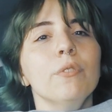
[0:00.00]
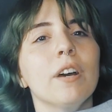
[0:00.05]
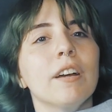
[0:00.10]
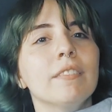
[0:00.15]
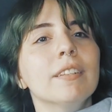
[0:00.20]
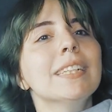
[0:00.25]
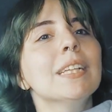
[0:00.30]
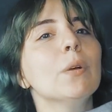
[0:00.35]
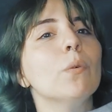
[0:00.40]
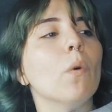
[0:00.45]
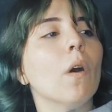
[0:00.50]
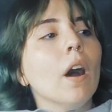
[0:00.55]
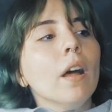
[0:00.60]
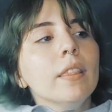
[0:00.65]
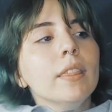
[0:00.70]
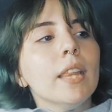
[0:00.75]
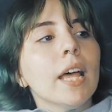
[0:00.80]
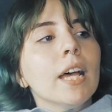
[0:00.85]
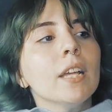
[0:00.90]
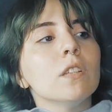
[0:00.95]
I really
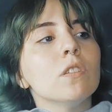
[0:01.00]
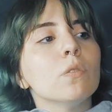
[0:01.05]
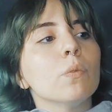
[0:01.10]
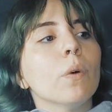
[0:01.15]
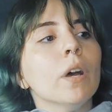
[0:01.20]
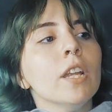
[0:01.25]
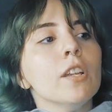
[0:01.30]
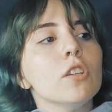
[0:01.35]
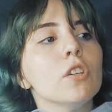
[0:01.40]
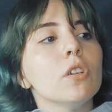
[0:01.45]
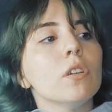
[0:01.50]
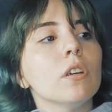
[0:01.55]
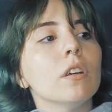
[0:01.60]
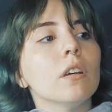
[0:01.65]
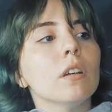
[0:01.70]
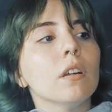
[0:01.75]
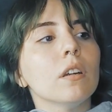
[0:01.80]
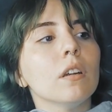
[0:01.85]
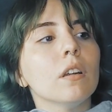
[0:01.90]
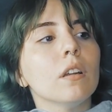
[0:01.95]
want that sweatshirt.
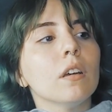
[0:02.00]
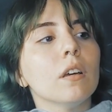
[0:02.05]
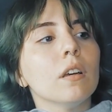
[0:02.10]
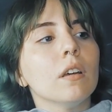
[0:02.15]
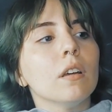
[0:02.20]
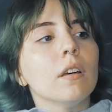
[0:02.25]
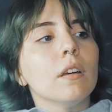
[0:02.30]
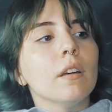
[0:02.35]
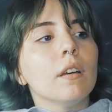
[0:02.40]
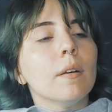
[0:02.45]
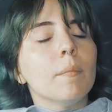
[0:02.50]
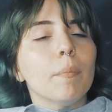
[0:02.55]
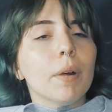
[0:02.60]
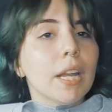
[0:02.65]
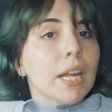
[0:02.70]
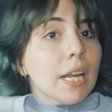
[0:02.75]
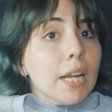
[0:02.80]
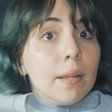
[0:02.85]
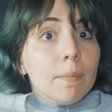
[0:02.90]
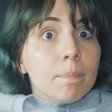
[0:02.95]
But
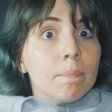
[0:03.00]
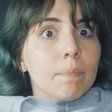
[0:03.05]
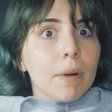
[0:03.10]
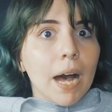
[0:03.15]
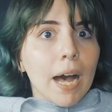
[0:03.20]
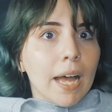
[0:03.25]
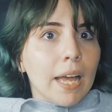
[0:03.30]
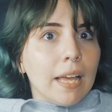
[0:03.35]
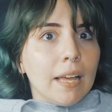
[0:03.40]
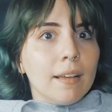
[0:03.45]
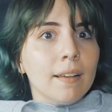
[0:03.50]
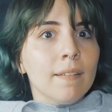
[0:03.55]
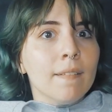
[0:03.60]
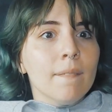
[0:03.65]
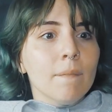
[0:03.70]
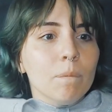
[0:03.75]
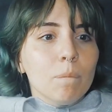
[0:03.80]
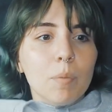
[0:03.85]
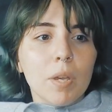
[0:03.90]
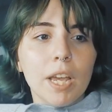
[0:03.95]
I didn't buy it
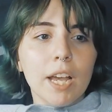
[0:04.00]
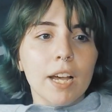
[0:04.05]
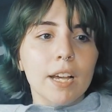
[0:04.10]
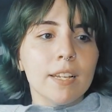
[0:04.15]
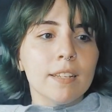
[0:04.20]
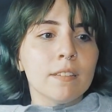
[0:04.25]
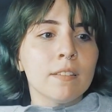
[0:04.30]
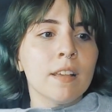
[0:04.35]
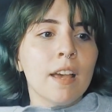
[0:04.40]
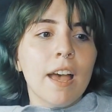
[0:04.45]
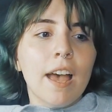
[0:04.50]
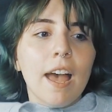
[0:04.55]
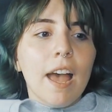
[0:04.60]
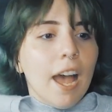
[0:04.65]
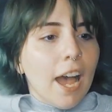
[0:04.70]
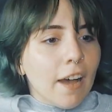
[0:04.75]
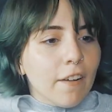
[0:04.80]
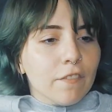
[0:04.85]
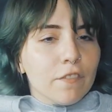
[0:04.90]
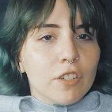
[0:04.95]
because
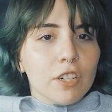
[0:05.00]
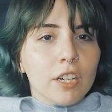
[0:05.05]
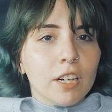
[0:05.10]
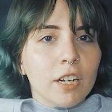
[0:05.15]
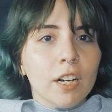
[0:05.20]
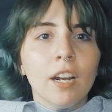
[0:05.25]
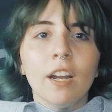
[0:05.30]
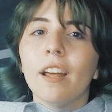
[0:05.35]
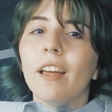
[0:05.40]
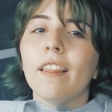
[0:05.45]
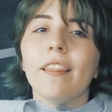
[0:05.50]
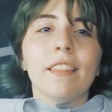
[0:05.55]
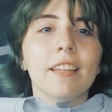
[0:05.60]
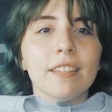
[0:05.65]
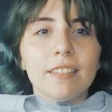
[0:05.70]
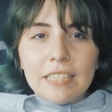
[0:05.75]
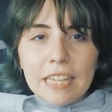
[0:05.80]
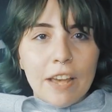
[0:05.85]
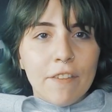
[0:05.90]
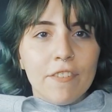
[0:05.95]
after the
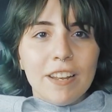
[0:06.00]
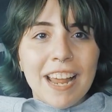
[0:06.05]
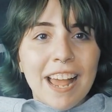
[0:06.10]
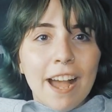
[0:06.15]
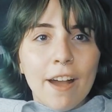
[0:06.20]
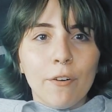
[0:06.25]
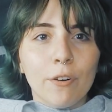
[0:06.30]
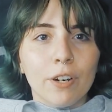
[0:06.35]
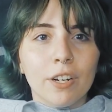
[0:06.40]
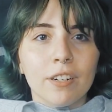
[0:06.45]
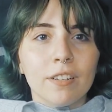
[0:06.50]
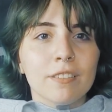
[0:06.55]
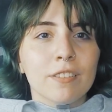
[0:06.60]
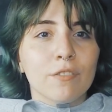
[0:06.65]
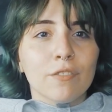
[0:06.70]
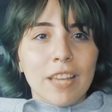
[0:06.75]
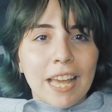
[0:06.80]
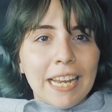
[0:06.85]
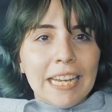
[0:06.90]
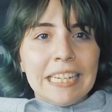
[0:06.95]
7 hours
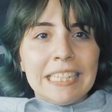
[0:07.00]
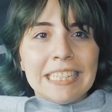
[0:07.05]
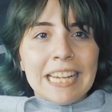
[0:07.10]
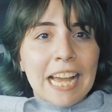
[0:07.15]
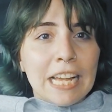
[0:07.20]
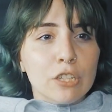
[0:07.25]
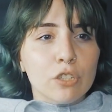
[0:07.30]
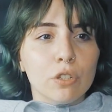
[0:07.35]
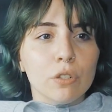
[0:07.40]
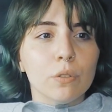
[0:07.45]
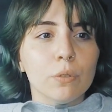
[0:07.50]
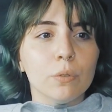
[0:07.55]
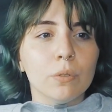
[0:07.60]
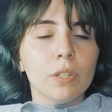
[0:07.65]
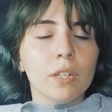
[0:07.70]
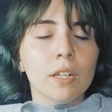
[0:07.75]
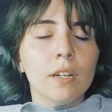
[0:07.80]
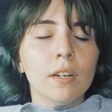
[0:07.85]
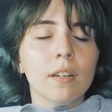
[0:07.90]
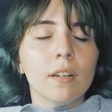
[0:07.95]
of getting
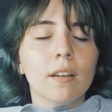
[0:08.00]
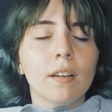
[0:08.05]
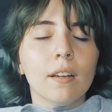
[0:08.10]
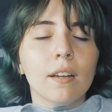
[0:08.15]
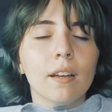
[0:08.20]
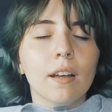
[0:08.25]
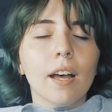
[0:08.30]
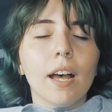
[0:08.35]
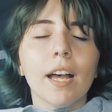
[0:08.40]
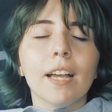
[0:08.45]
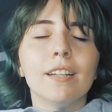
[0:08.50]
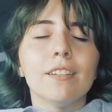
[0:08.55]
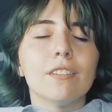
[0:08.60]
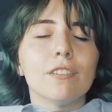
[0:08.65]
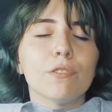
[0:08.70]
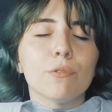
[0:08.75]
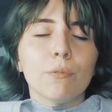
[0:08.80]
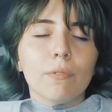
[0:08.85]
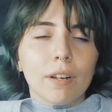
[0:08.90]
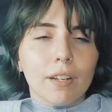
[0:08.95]
tattooed, I
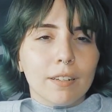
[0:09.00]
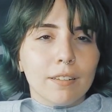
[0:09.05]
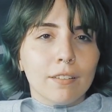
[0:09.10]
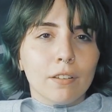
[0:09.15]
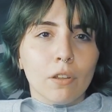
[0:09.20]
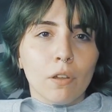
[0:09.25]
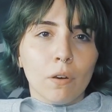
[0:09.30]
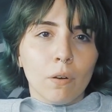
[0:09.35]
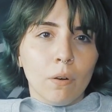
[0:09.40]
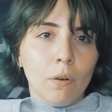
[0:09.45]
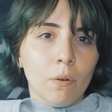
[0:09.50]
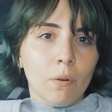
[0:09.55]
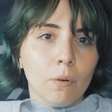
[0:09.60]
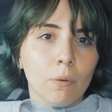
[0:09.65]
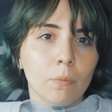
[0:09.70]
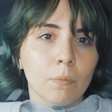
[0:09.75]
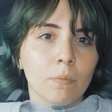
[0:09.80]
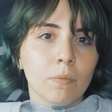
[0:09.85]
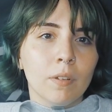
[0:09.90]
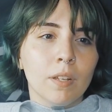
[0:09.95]
just wanted to go
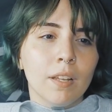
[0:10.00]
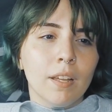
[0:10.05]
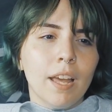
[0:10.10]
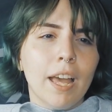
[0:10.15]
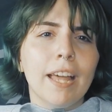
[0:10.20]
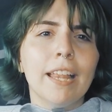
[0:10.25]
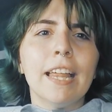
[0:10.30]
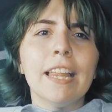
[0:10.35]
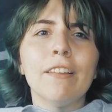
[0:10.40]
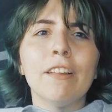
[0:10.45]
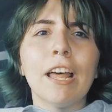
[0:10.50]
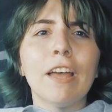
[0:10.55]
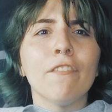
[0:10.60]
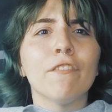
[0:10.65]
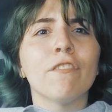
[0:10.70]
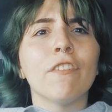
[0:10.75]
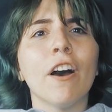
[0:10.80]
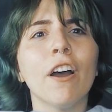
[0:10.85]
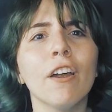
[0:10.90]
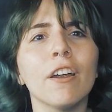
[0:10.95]
home. And then
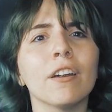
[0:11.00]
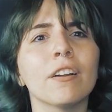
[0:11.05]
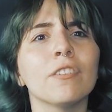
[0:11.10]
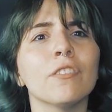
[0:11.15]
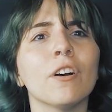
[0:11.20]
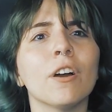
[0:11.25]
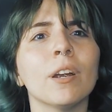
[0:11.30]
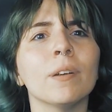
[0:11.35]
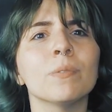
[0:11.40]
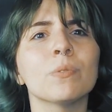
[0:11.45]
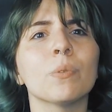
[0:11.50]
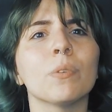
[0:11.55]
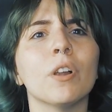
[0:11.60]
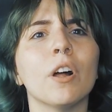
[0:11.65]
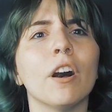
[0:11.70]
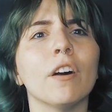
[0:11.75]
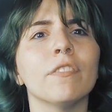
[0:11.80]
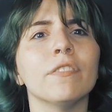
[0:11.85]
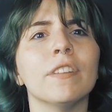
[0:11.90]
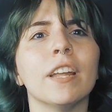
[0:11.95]
fire alarms went
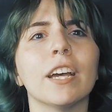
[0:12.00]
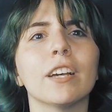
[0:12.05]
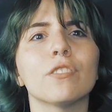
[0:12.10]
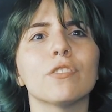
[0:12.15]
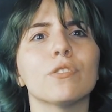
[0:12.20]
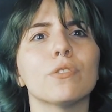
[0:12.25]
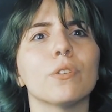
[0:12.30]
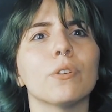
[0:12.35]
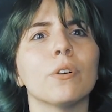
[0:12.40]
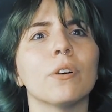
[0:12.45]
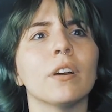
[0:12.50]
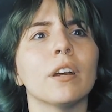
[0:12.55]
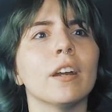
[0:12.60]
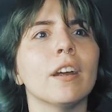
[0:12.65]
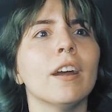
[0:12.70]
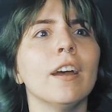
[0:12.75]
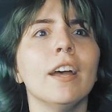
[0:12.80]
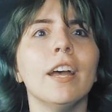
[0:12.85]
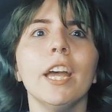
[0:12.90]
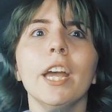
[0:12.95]
off next door.
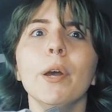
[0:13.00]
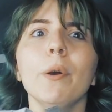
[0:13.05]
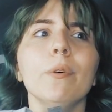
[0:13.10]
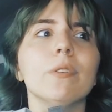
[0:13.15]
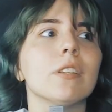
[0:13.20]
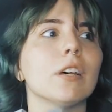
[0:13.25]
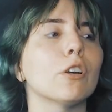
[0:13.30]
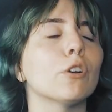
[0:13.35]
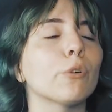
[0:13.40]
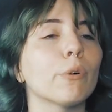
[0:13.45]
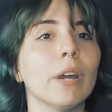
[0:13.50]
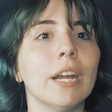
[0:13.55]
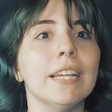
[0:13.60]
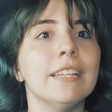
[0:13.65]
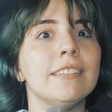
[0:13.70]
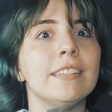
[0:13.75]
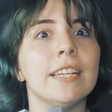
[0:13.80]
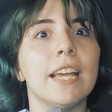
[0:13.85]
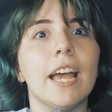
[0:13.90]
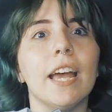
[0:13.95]
It was a
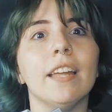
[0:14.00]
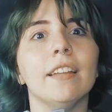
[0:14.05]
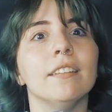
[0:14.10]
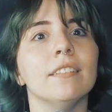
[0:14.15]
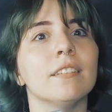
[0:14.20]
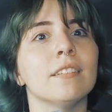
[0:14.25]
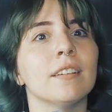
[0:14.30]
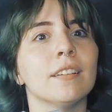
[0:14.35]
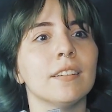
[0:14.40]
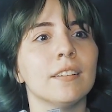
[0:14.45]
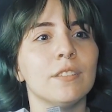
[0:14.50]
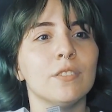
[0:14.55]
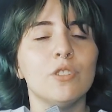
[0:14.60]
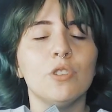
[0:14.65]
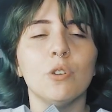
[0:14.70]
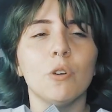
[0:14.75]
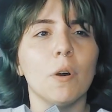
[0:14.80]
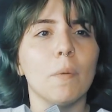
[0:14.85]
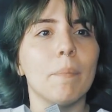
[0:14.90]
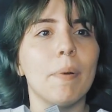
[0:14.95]
crazy end
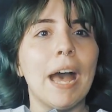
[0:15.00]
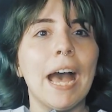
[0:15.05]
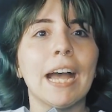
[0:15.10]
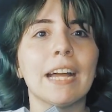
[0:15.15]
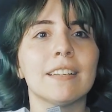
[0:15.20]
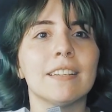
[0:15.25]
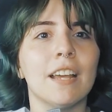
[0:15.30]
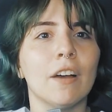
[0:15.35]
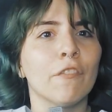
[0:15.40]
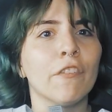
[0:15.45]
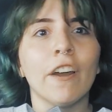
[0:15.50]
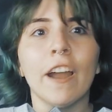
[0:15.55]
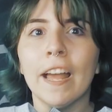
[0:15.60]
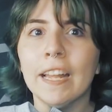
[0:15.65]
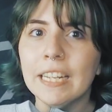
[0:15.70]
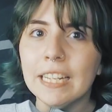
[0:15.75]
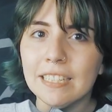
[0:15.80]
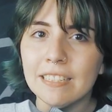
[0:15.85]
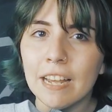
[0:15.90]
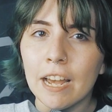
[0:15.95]
to a back tattoo for
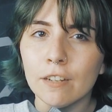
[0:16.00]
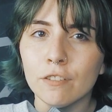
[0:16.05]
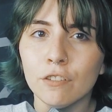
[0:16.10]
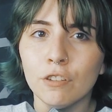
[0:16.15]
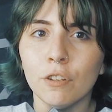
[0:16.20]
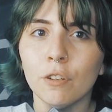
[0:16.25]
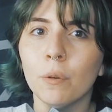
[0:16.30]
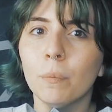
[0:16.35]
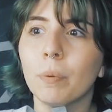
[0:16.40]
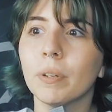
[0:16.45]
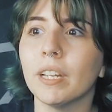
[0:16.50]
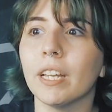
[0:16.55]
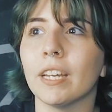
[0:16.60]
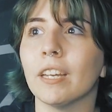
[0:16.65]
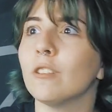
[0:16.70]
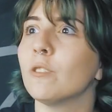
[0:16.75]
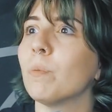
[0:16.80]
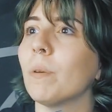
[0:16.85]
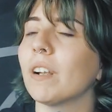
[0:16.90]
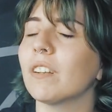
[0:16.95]
any tattoo, but
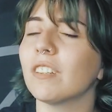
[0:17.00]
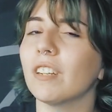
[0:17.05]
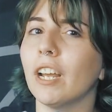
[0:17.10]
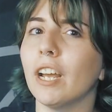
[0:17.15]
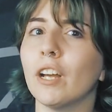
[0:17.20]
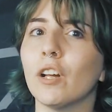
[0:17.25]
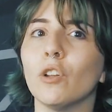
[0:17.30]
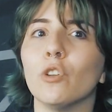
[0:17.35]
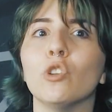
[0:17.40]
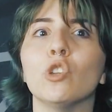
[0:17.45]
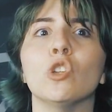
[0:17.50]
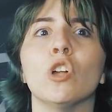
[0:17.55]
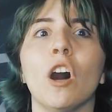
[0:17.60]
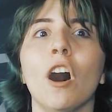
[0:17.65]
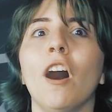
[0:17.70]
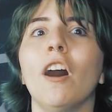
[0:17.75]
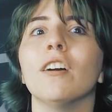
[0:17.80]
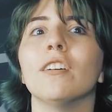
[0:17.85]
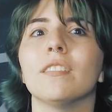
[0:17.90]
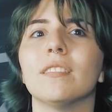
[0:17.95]
especially a
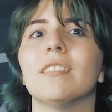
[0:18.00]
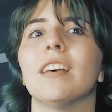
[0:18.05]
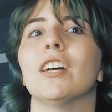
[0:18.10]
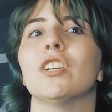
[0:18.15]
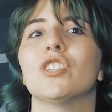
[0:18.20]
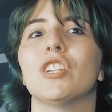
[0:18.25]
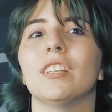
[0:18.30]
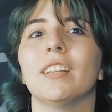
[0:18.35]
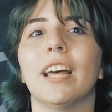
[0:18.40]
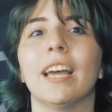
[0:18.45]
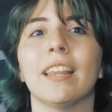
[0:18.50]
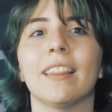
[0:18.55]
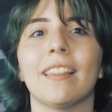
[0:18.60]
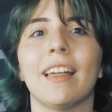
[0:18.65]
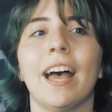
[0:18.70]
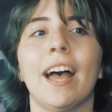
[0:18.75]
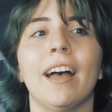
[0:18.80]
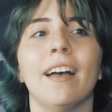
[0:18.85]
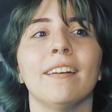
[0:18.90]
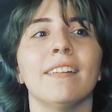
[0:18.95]
long session like
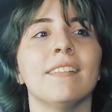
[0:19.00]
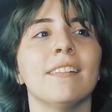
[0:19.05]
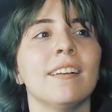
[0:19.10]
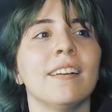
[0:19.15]
that.